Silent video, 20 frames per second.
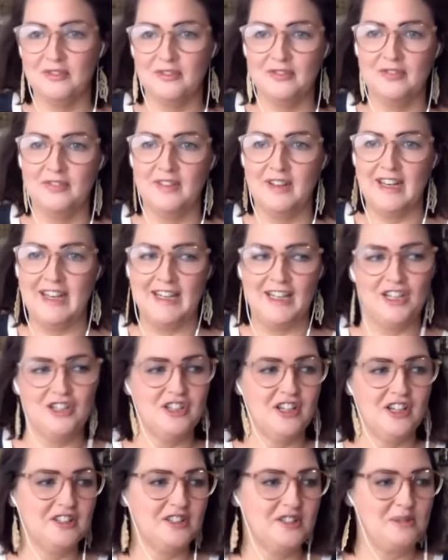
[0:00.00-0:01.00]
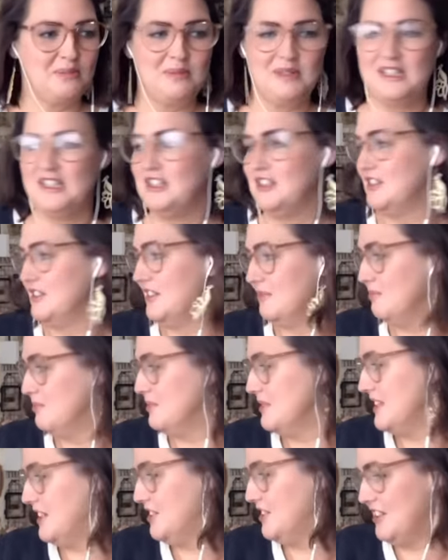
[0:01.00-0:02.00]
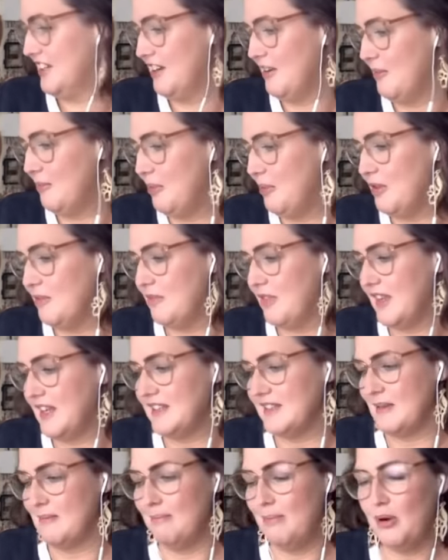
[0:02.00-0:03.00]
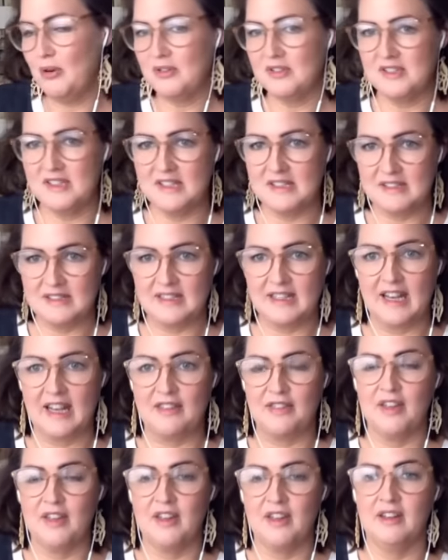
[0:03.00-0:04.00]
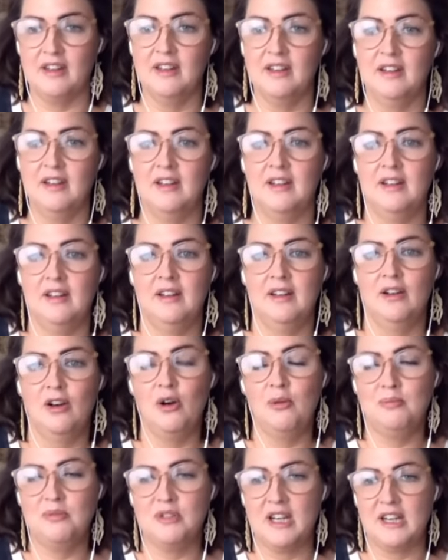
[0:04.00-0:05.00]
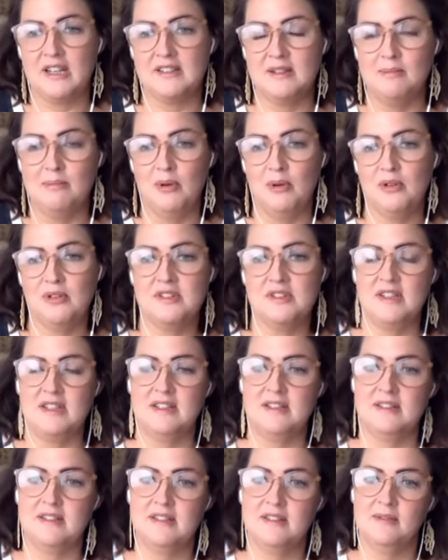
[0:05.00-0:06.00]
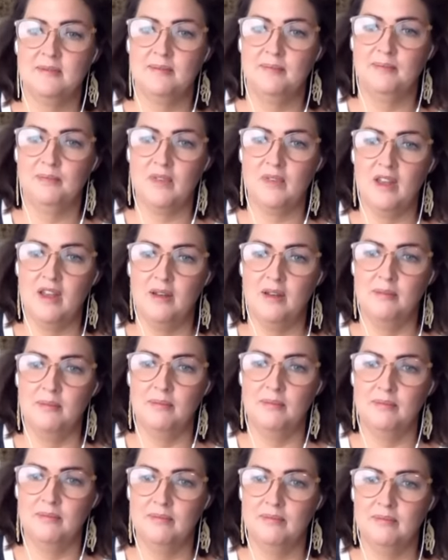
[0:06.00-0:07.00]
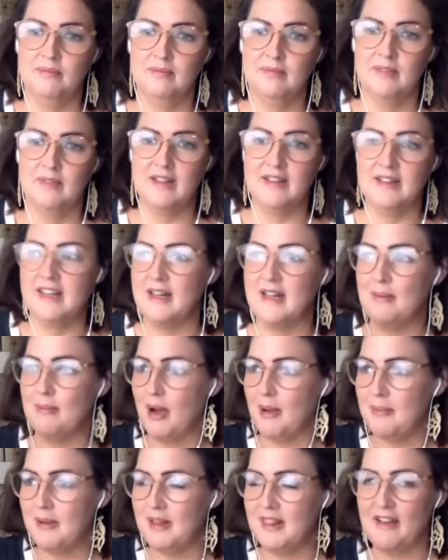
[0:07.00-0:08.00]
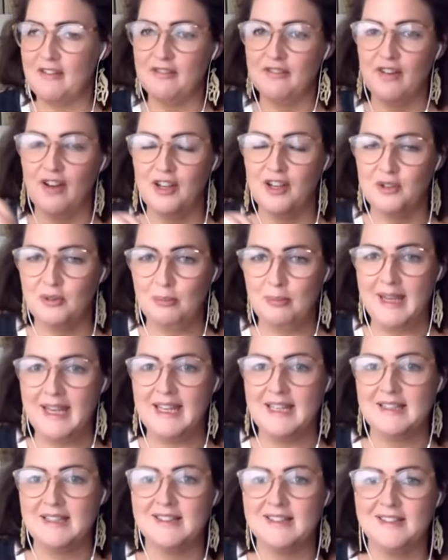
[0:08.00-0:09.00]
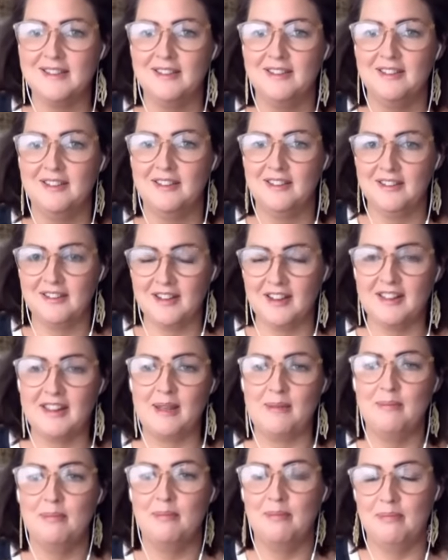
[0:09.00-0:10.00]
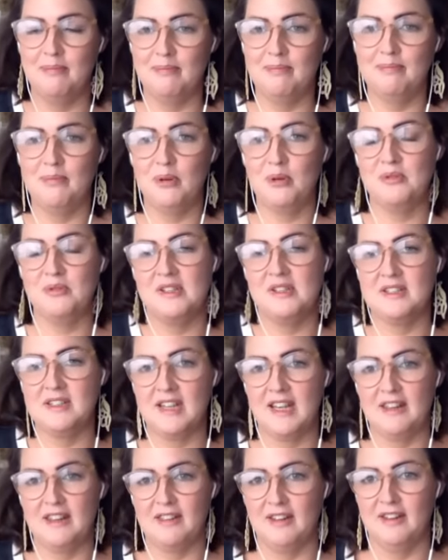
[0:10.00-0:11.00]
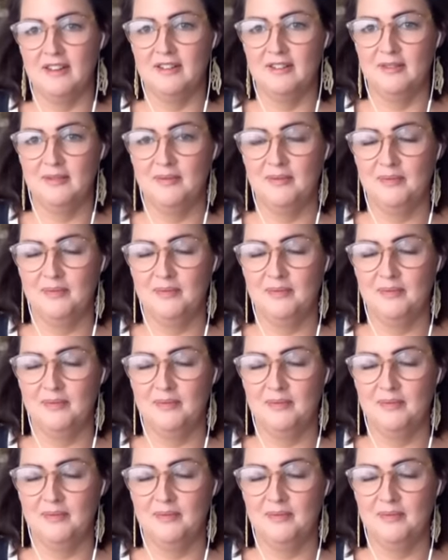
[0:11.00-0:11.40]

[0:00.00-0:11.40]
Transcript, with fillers: of in a juxtaposition. I put things in boxes together, objects in boxes, um, and then there might be that final piece that then pulls it together.